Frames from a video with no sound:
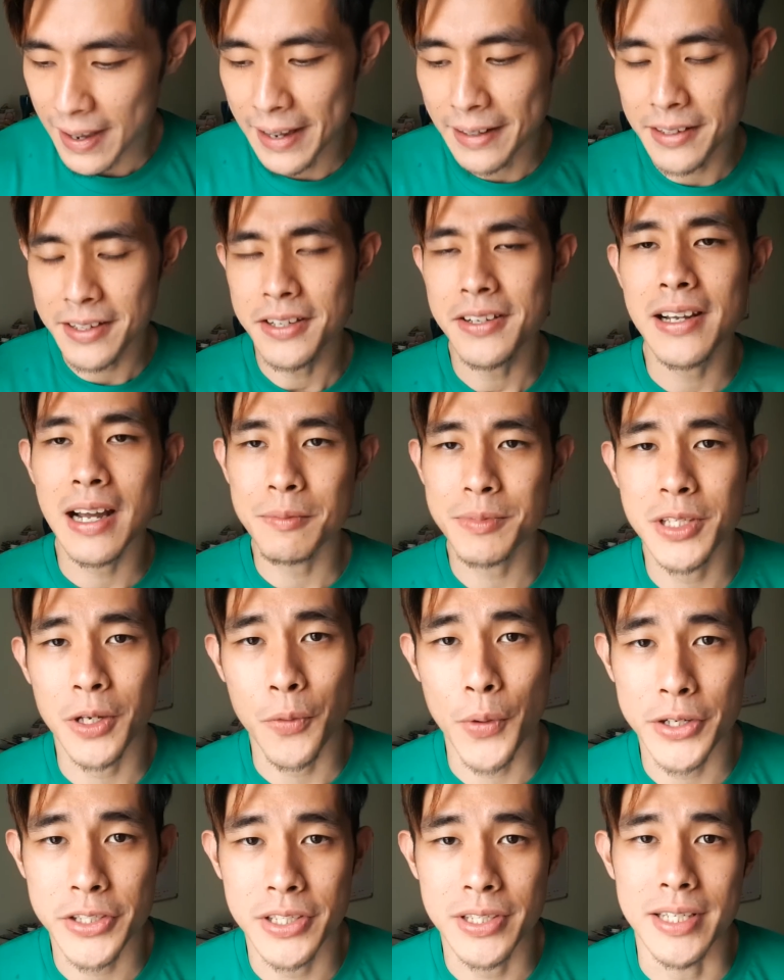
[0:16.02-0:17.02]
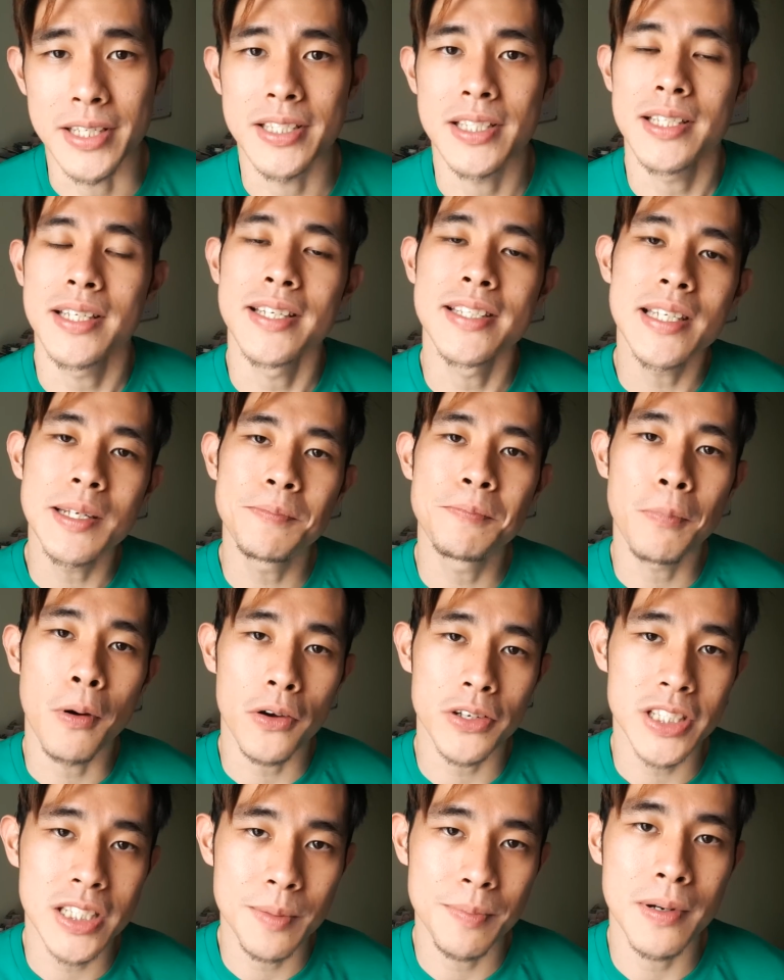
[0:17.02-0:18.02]
And here comes the question is, is it
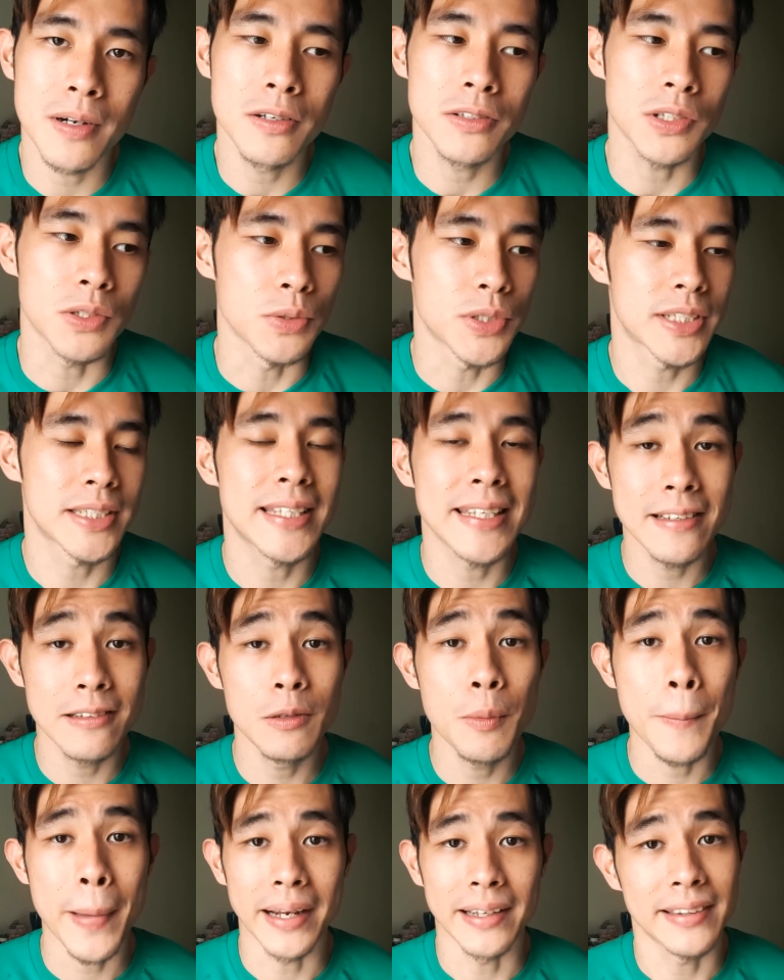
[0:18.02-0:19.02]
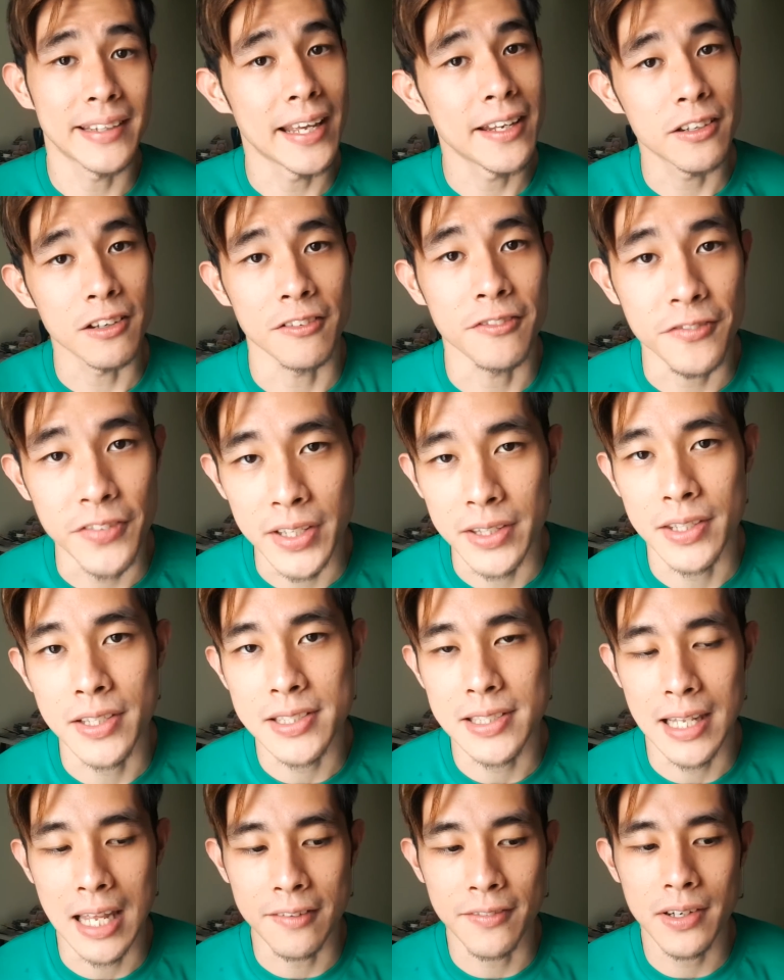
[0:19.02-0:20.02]
possible to still maintain your
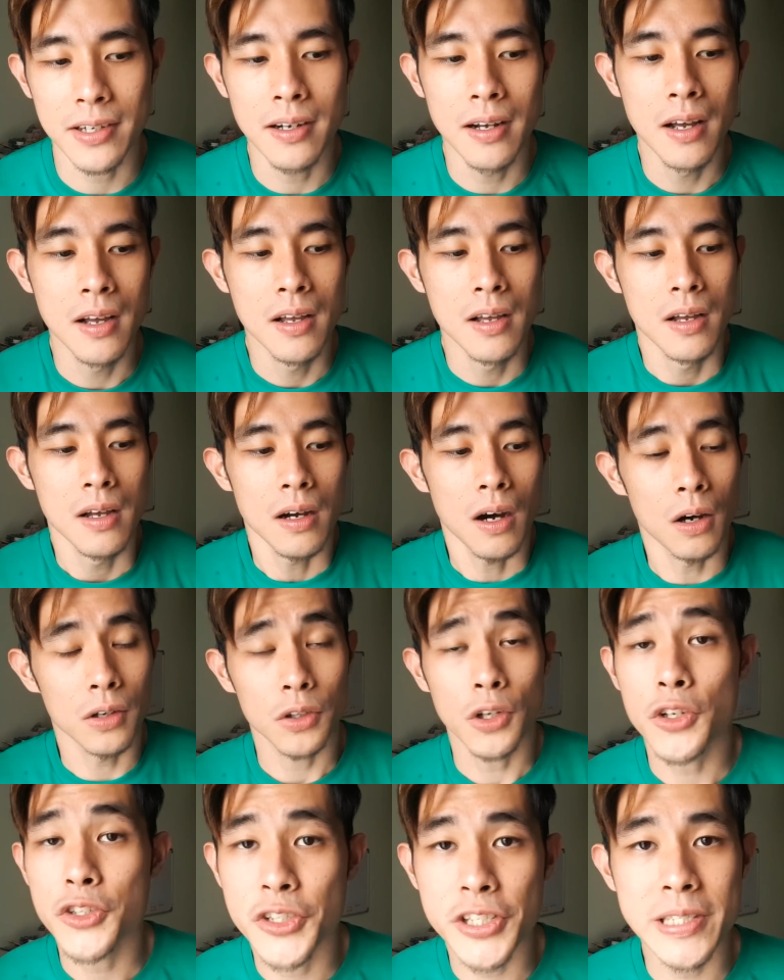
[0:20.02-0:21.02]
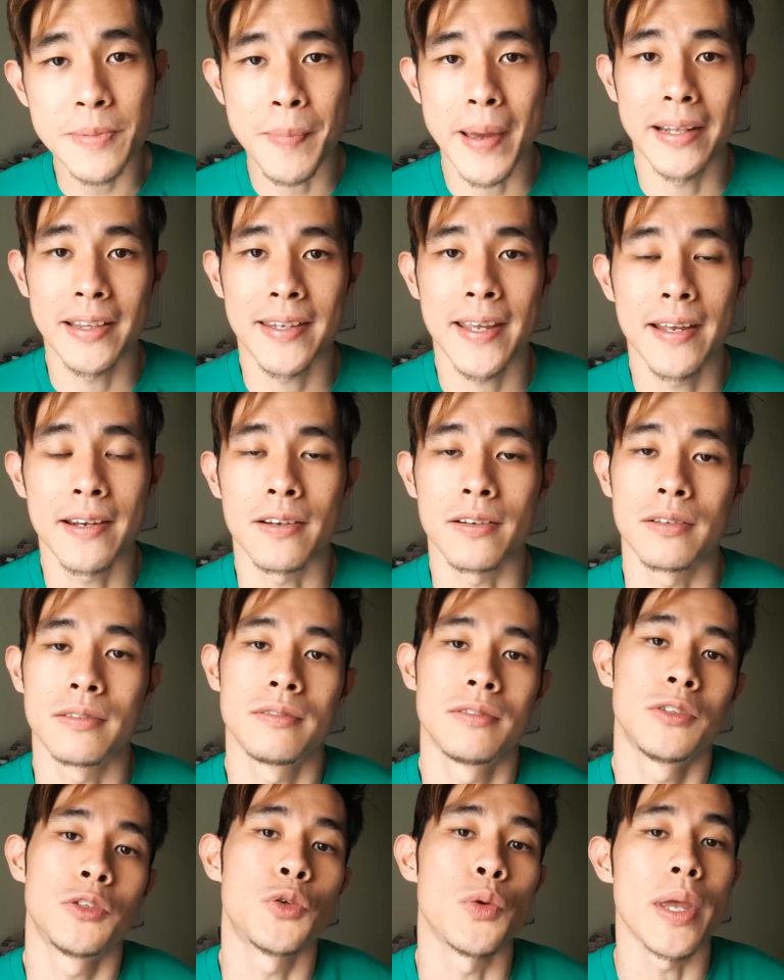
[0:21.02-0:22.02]
fitness level? Or not just maintain,
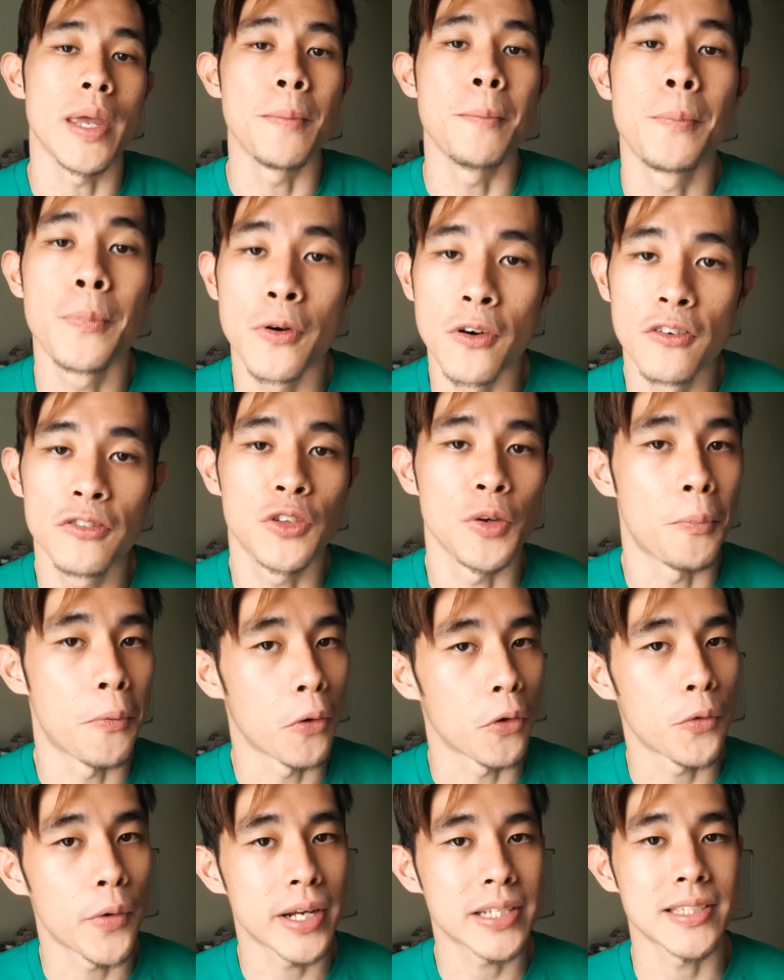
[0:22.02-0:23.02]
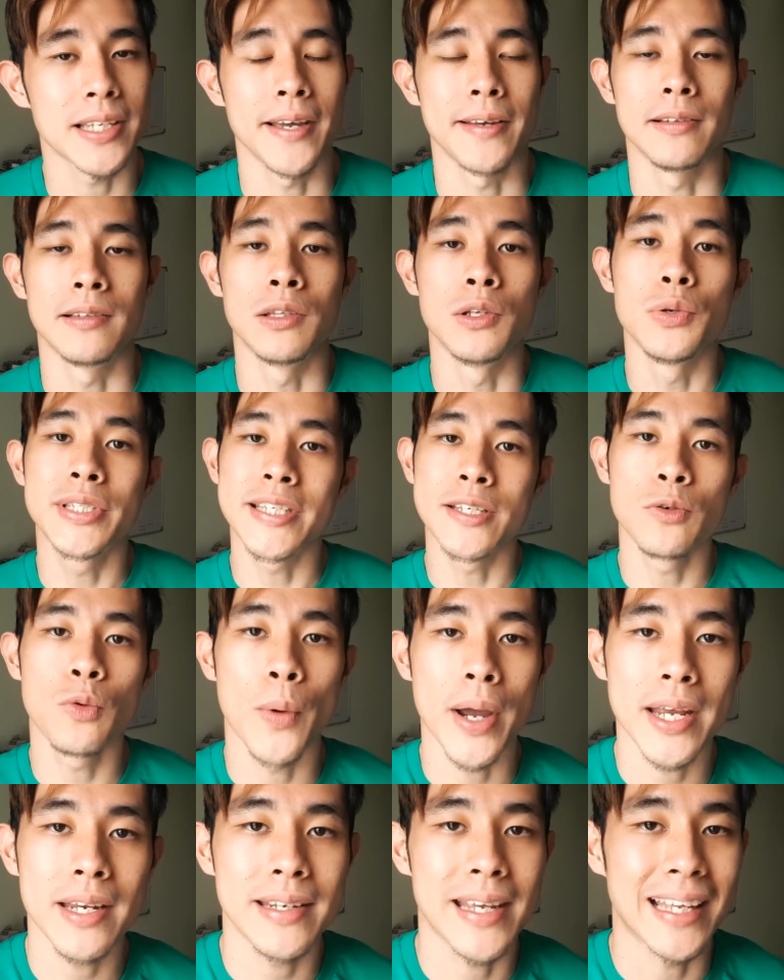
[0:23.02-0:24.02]
to improve, to progress like
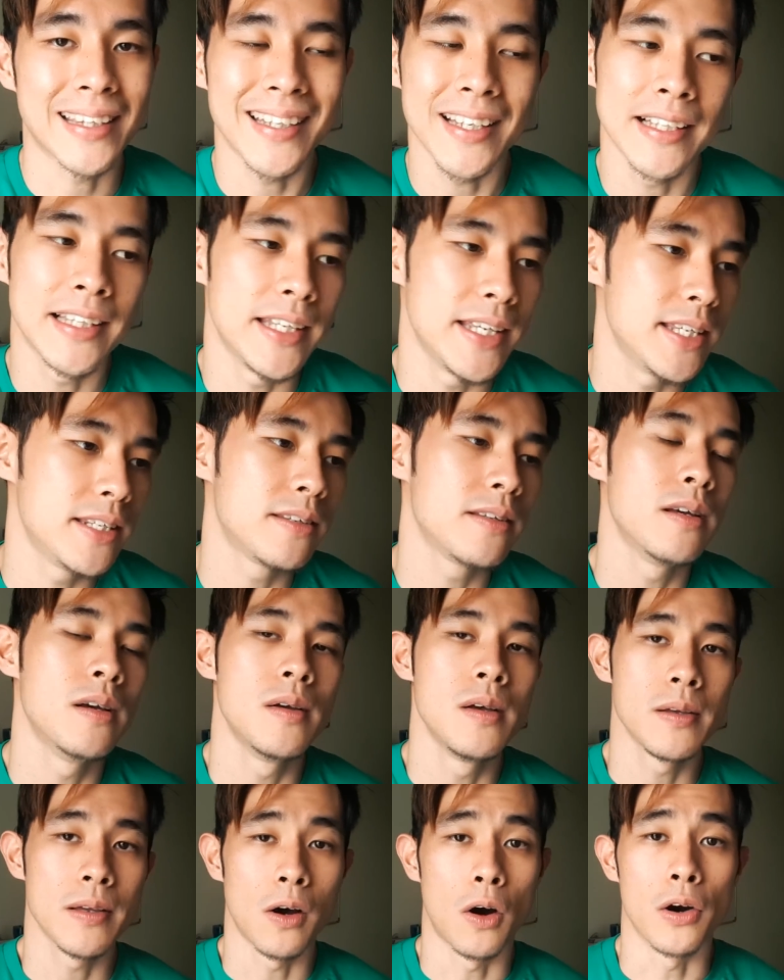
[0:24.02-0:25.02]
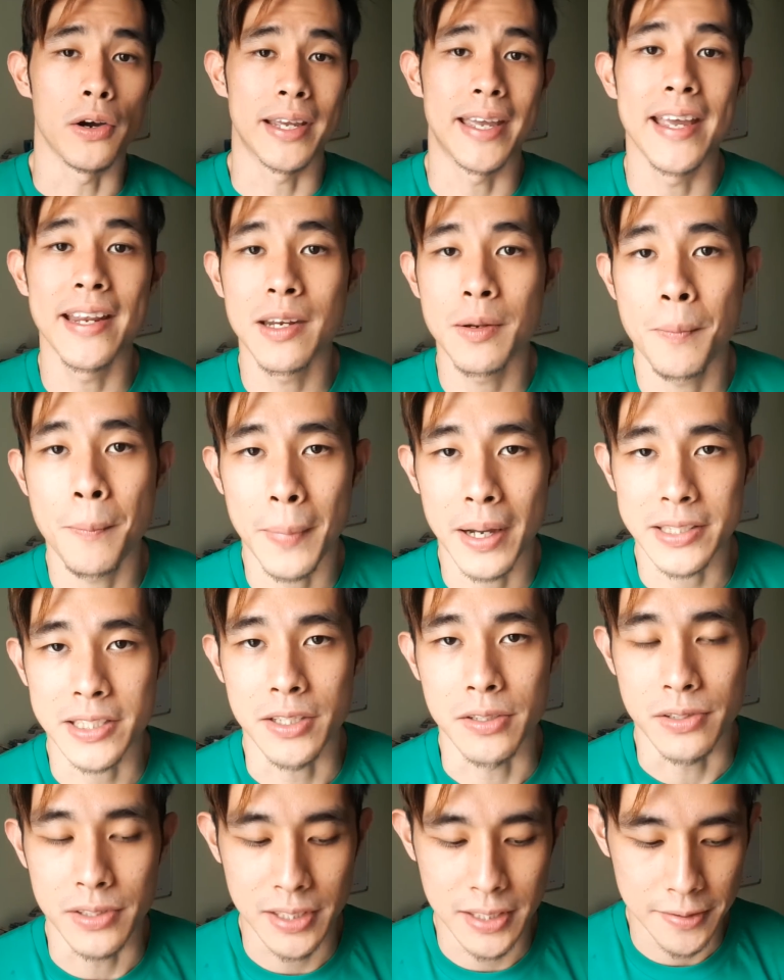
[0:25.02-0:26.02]
losing weight, getting lean, or gain
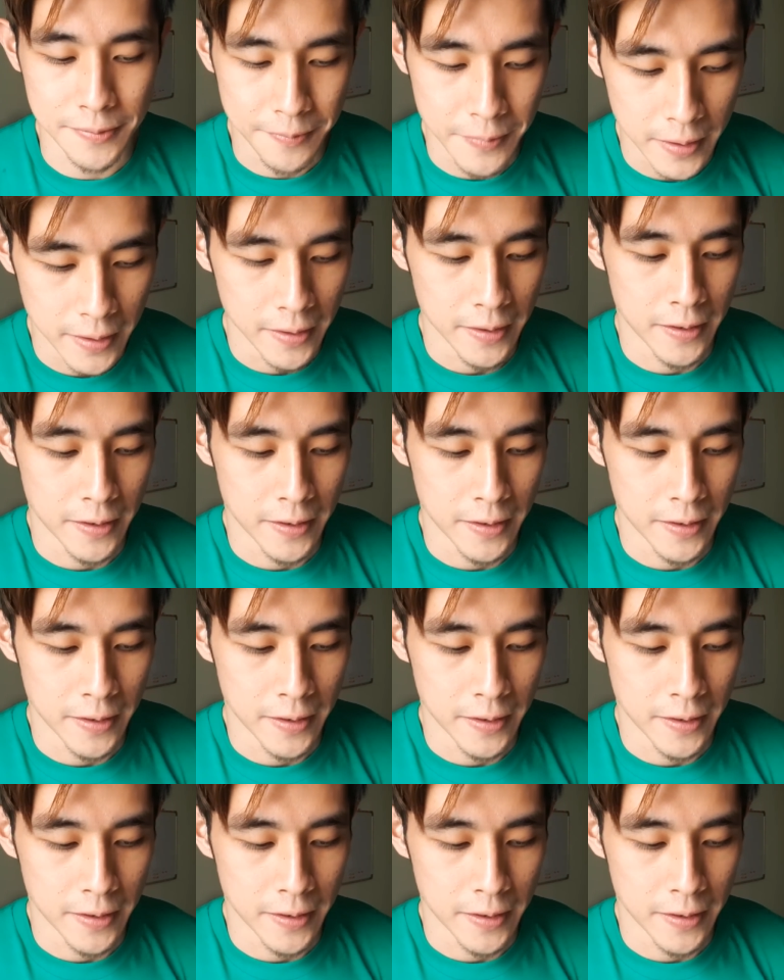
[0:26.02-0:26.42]
muscles?